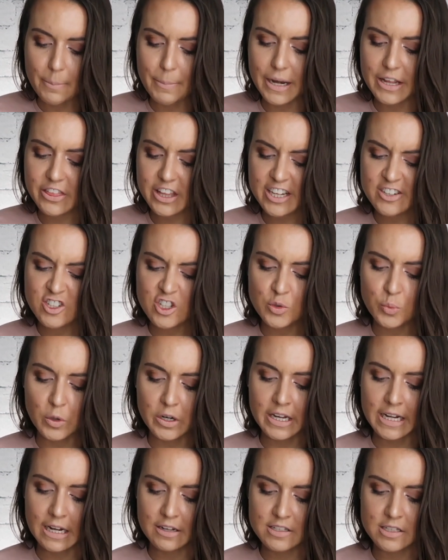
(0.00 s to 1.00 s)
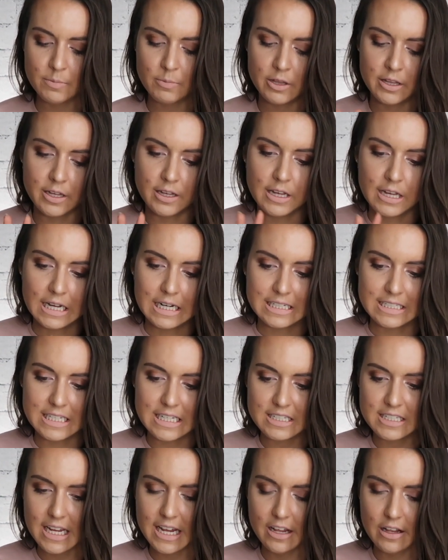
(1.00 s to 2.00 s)
But I think it's just working out some of the
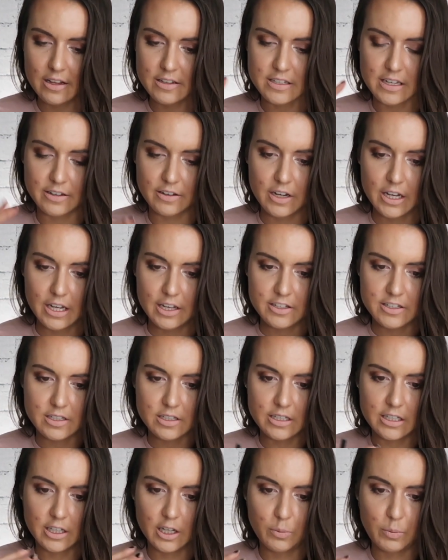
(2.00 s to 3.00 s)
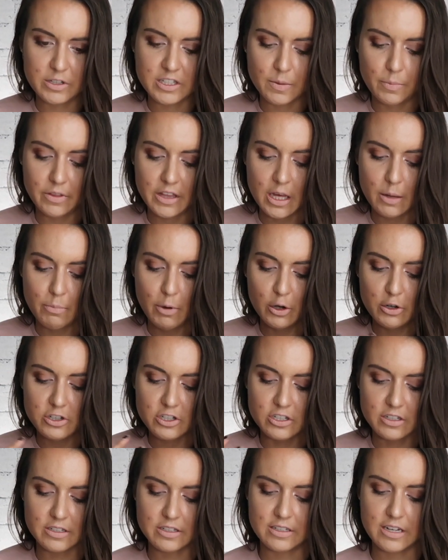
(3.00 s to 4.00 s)
details and dealing with some of the
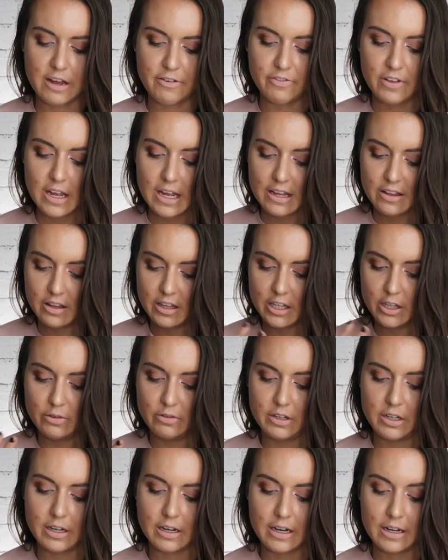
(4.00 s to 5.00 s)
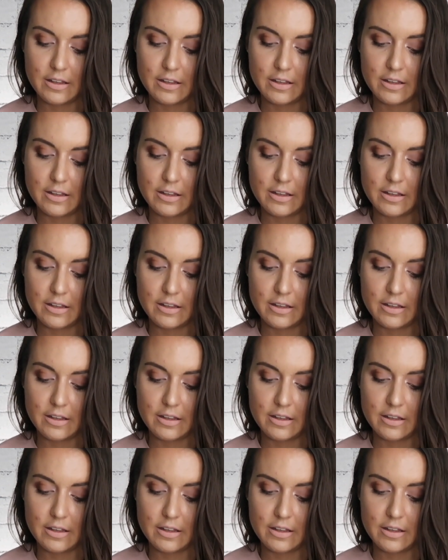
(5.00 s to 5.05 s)
emotional stuff that you need.